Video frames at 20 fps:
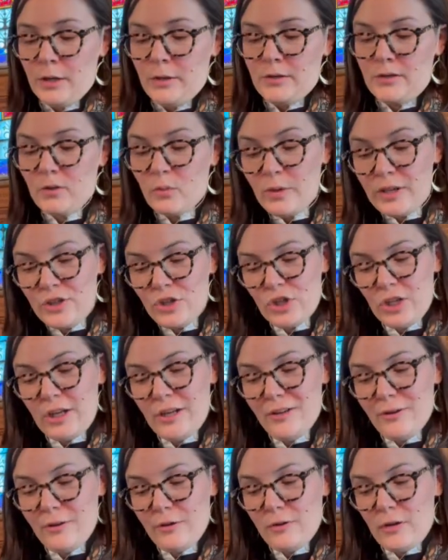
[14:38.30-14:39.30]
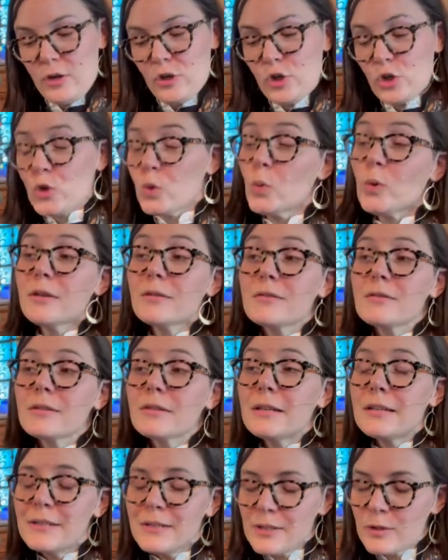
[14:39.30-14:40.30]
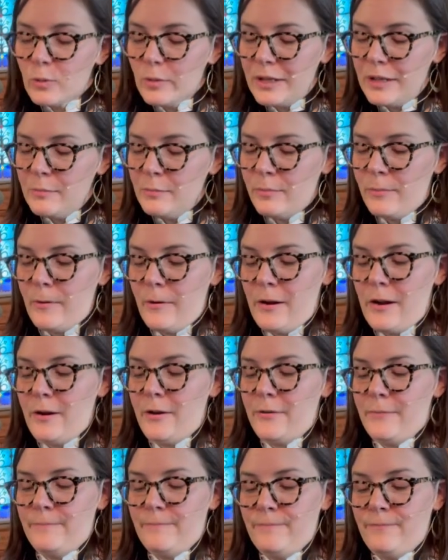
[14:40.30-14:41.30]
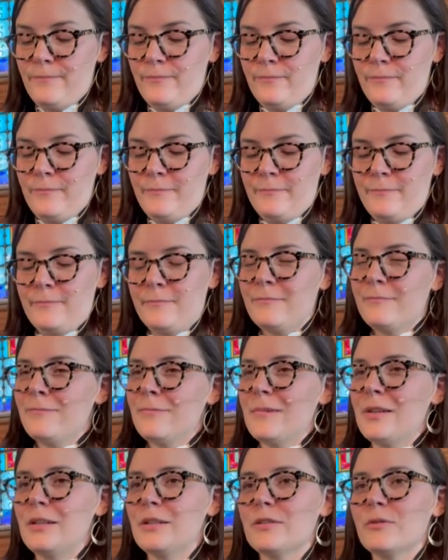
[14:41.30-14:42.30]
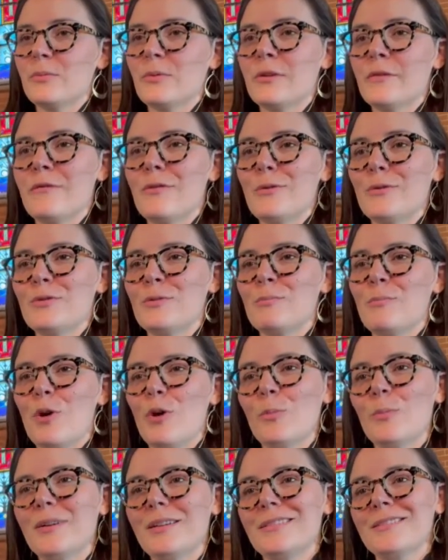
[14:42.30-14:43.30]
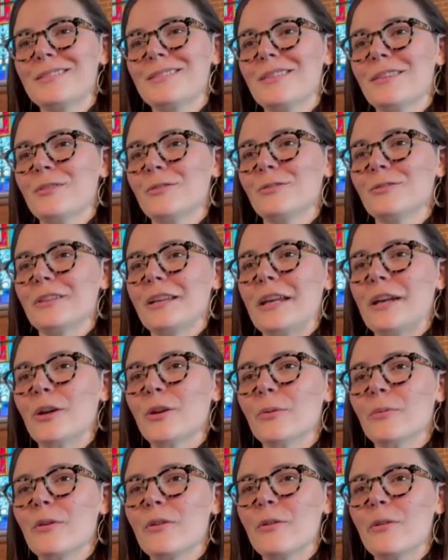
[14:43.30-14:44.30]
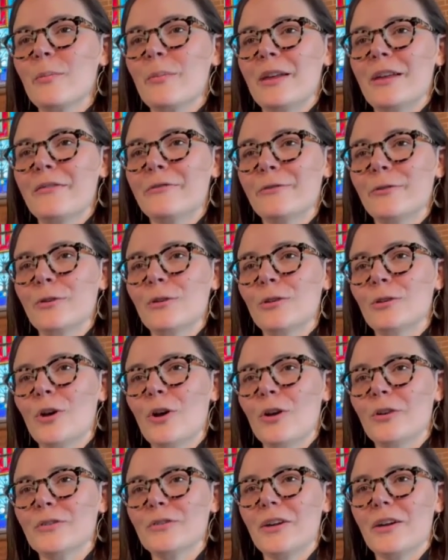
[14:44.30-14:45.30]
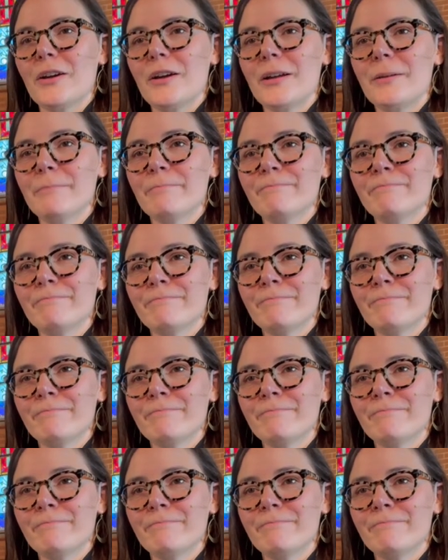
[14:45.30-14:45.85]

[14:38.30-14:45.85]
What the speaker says: So we shared a short and sweet prayer, and it's one of those moments that'll linger with me for a long time.